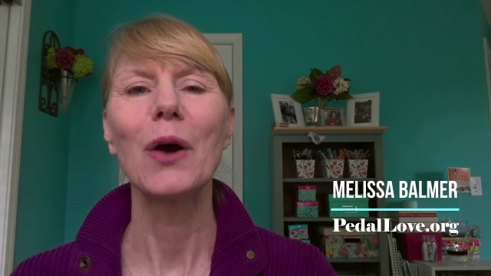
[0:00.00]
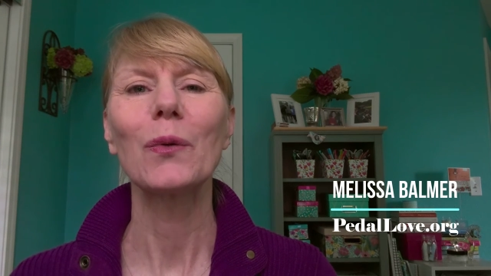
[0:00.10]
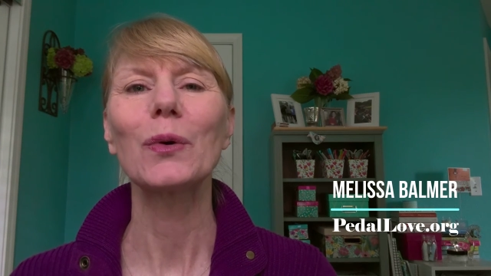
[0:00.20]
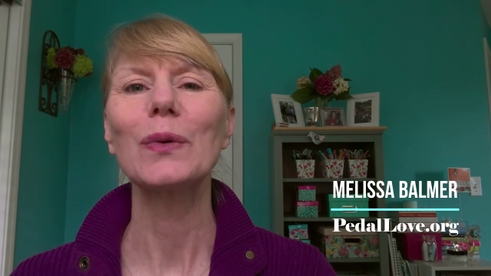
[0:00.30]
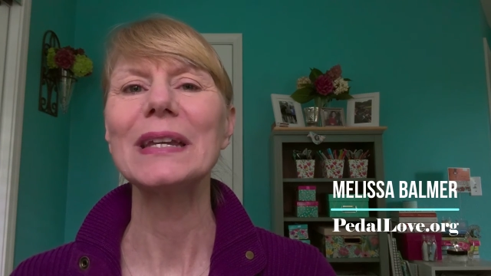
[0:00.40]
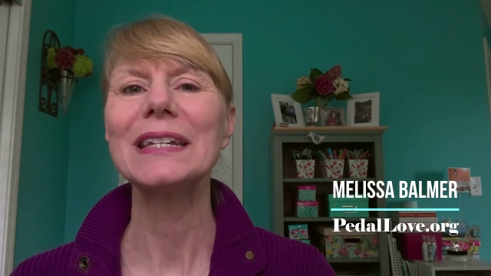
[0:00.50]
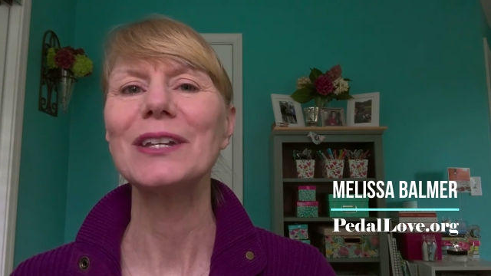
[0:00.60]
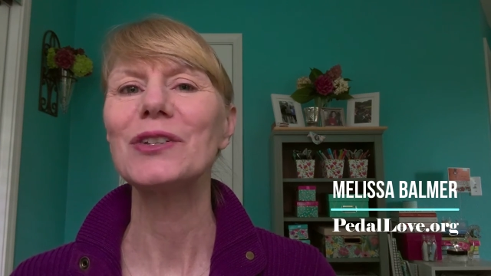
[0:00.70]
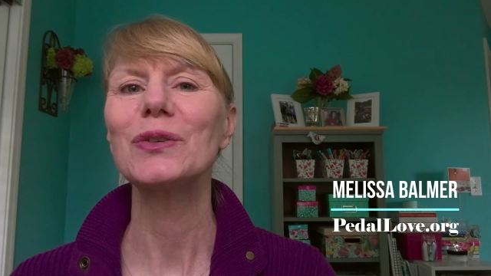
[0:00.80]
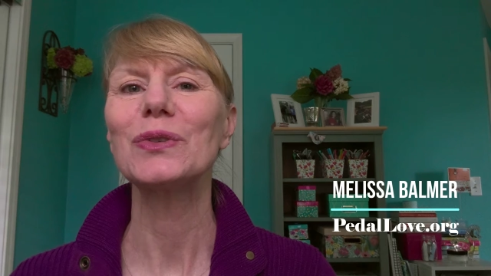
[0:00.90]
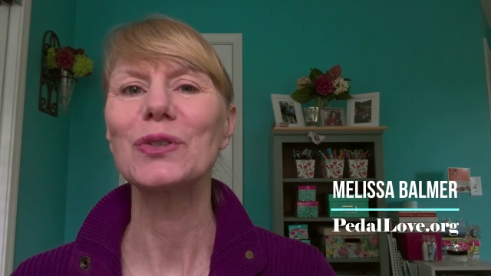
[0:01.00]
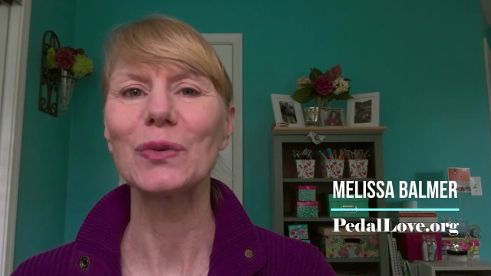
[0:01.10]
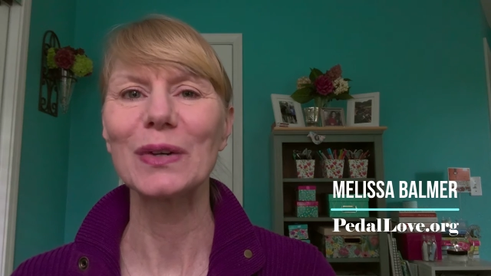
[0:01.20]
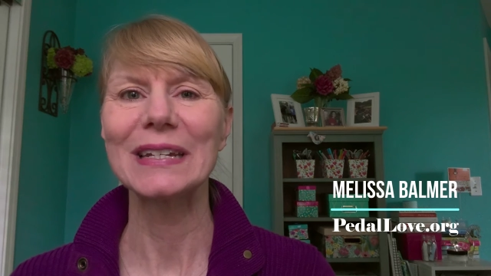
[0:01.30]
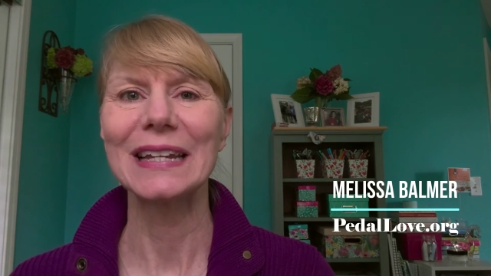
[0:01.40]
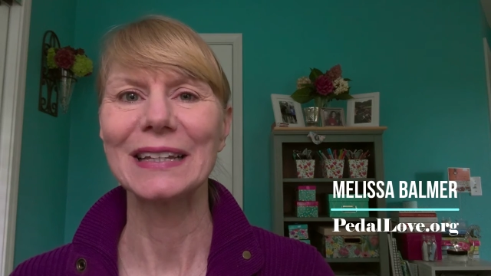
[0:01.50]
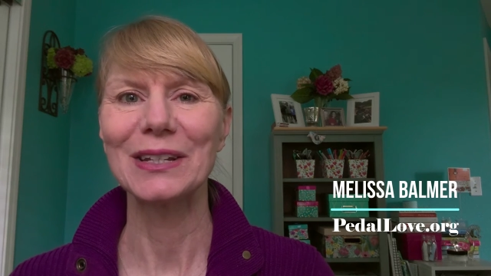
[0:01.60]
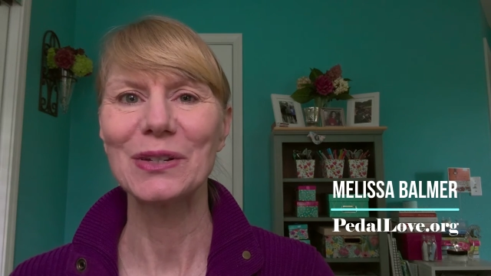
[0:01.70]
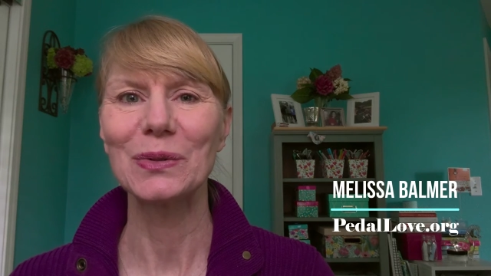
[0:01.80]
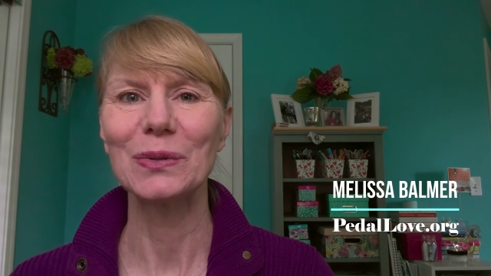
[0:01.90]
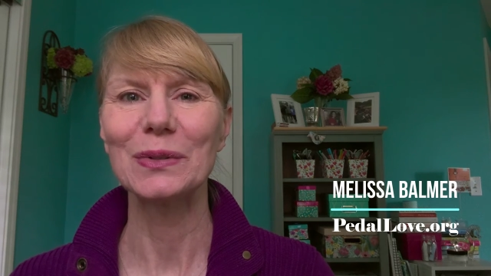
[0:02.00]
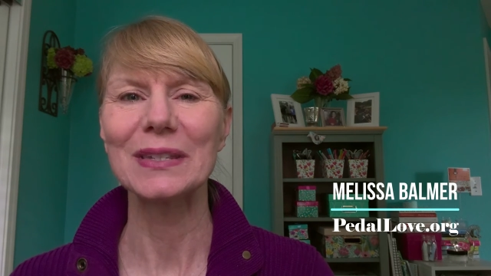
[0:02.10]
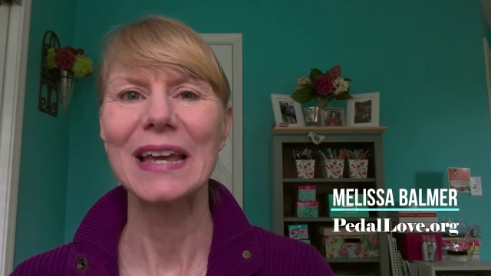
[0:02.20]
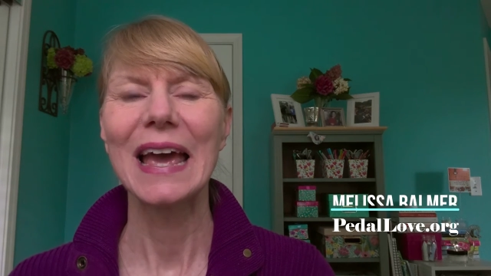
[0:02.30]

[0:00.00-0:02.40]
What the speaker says: where we teach you storytelling tools